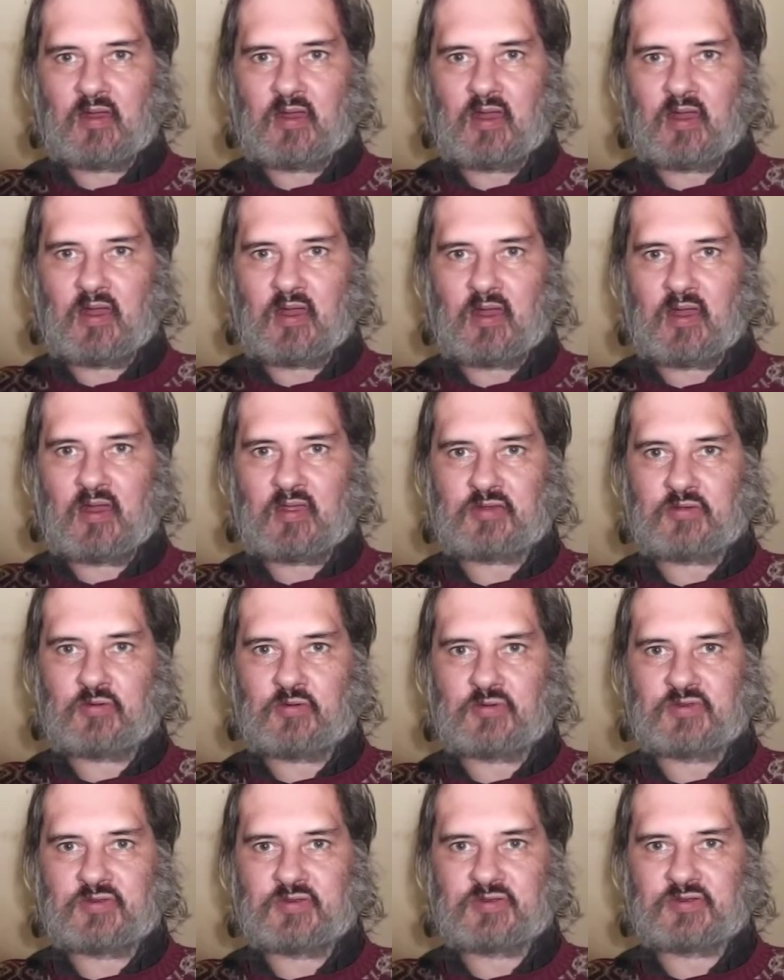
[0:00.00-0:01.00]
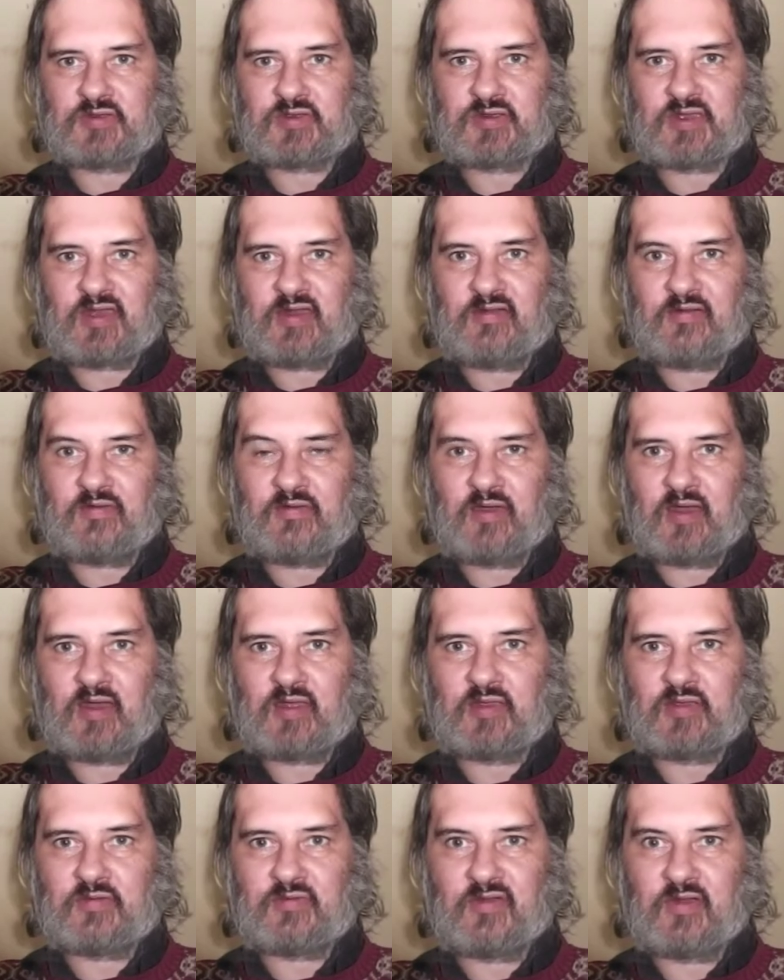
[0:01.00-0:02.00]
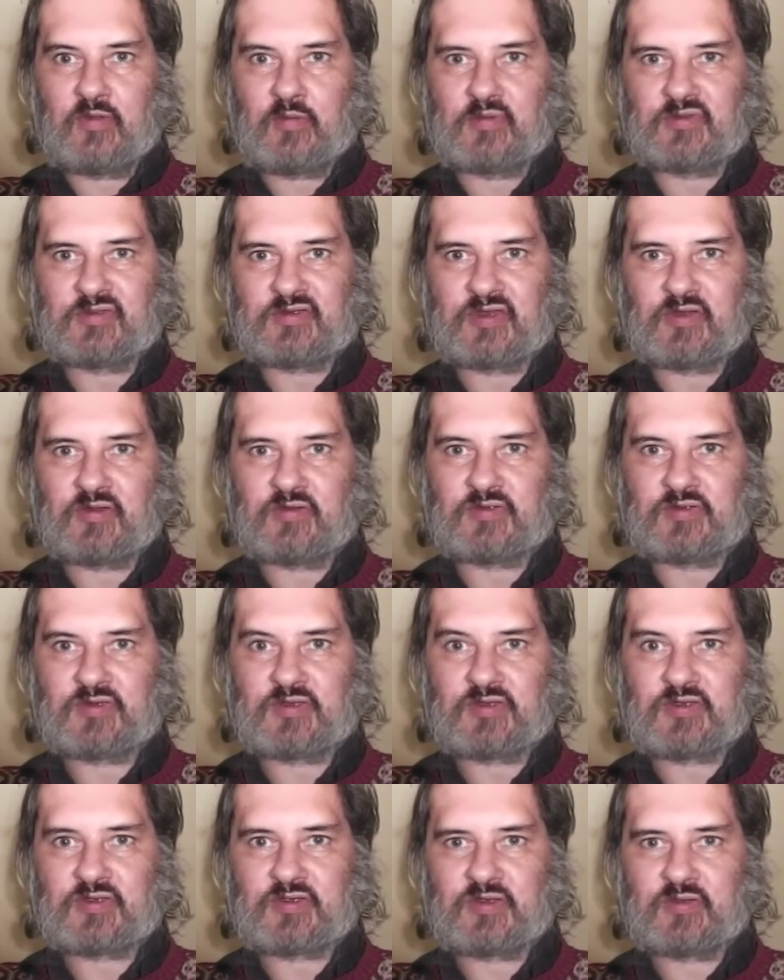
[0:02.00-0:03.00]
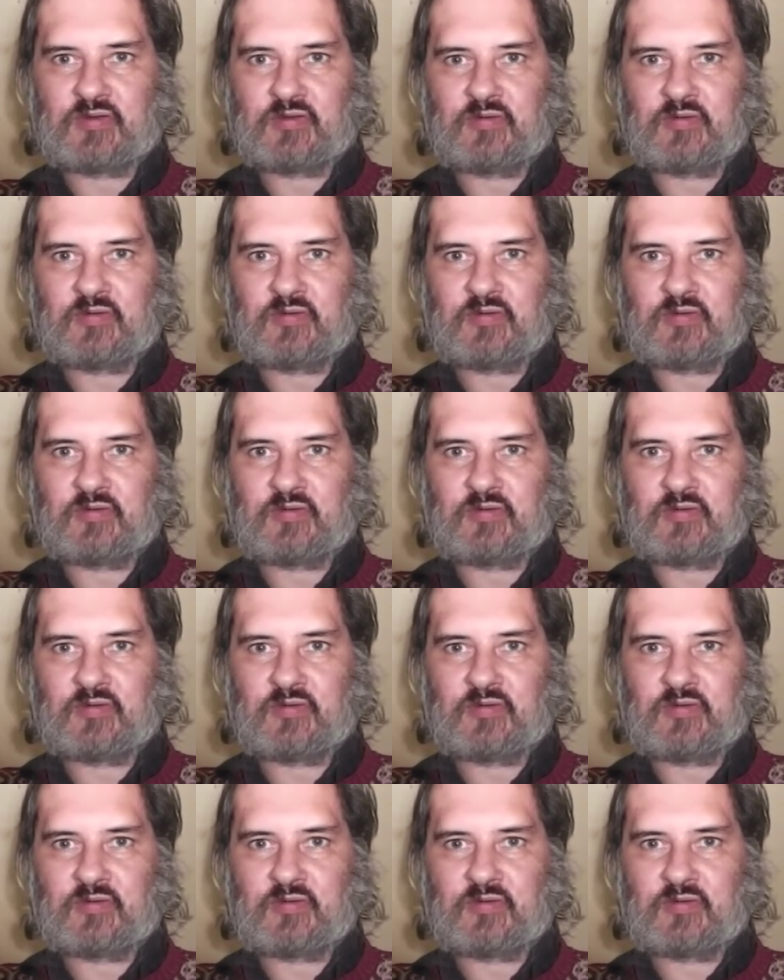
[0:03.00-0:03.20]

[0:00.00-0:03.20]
It always used to terrify the Roman soldiers.